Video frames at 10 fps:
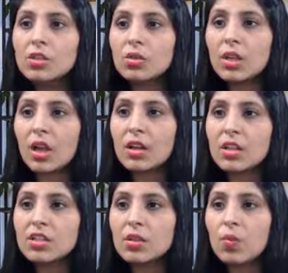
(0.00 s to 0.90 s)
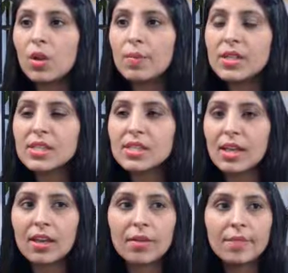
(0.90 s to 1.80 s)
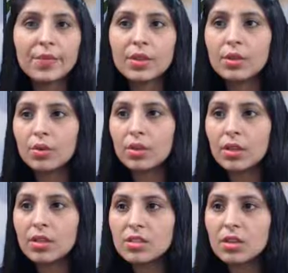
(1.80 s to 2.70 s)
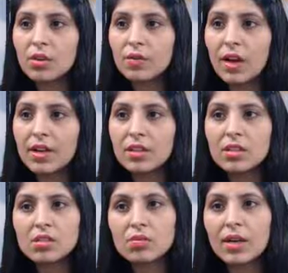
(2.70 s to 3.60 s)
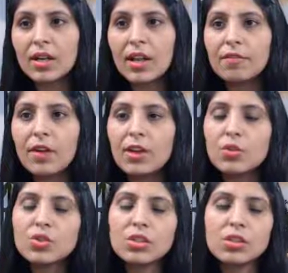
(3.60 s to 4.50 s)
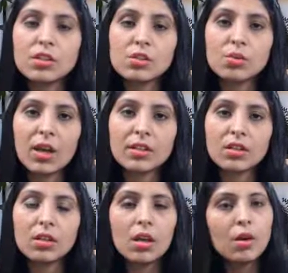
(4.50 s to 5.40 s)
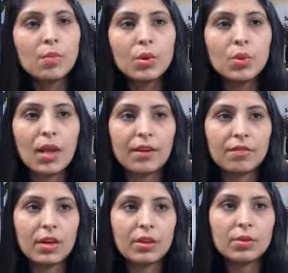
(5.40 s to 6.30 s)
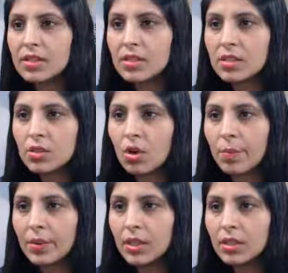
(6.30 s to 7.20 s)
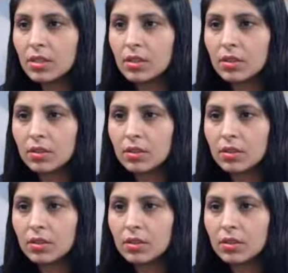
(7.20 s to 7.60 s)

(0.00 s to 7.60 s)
so the condition will be same. Instead of writing this red line Y, you just need to write it blue line Y. Let's just copy it